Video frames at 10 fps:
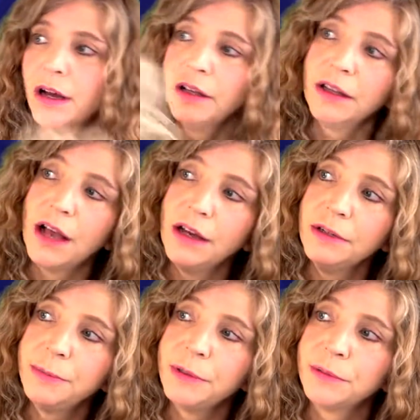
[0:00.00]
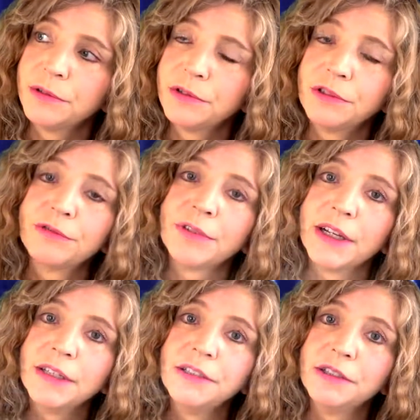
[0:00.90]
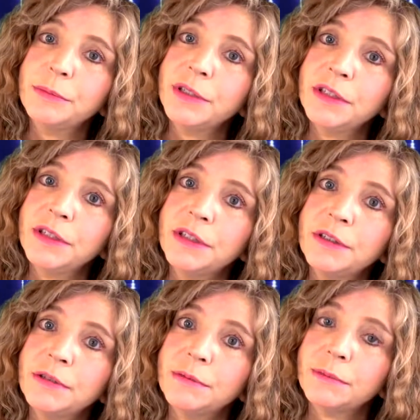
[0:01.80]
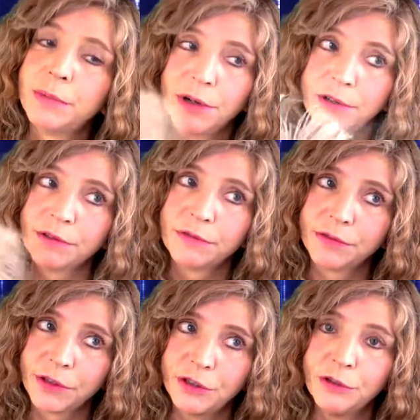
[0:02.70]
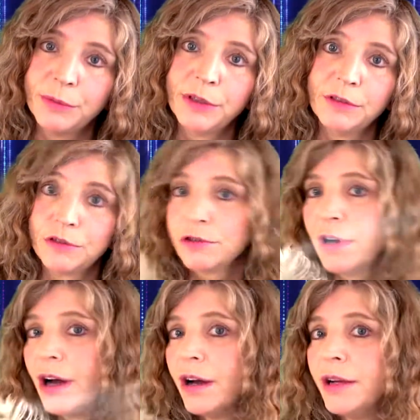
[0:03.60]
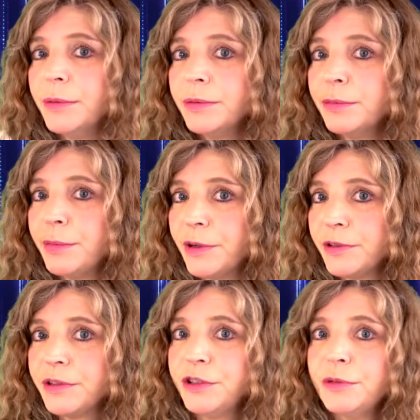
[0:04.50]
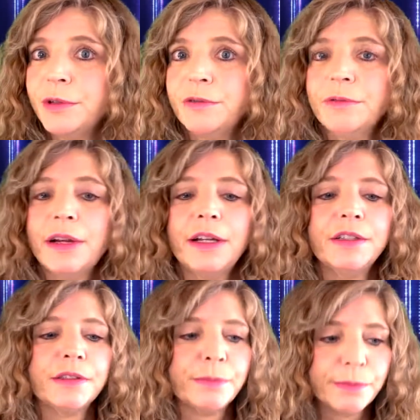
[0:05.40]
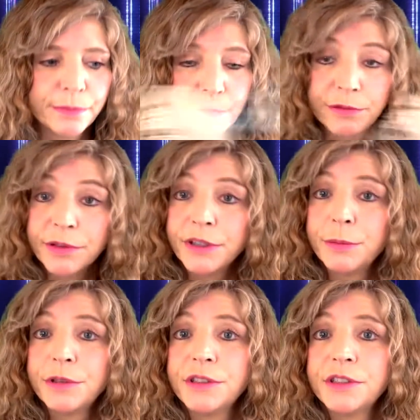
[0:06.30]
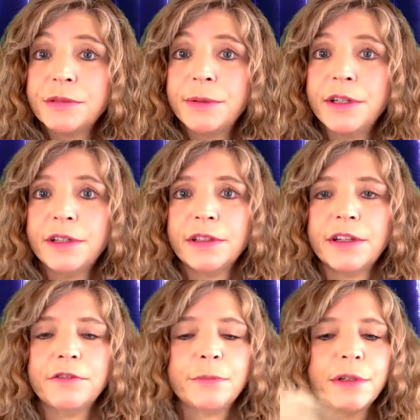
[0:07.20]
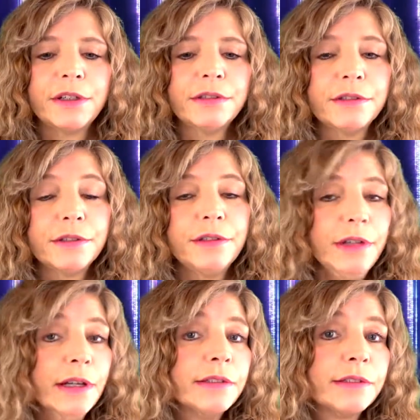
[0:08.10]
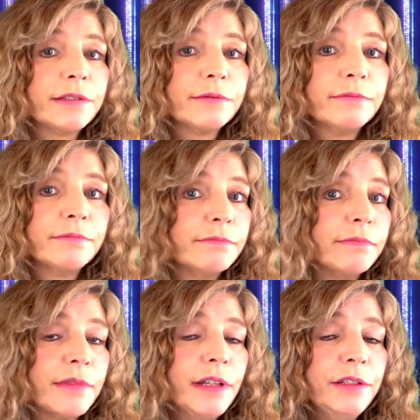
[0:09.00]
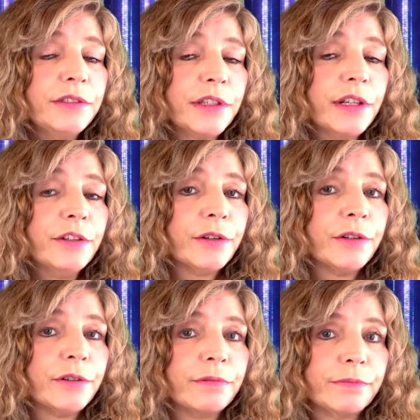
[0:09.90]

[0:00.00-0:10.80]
A lot of people are afraid to be part of the human tribe, part of the human race, afraid to participate in life because, yes, things can hurt.